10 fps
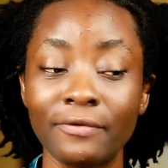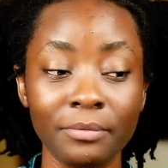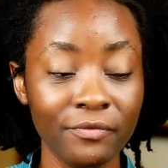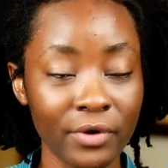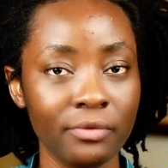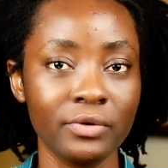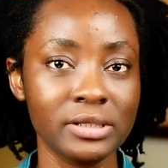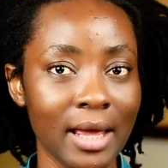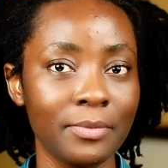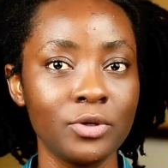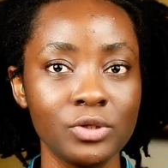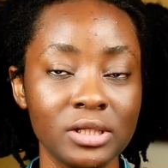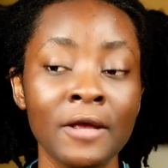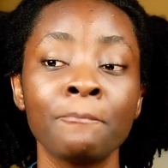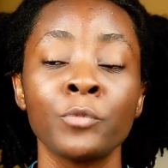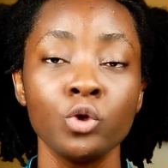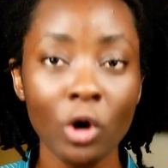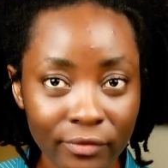Like from the very first time you use it, you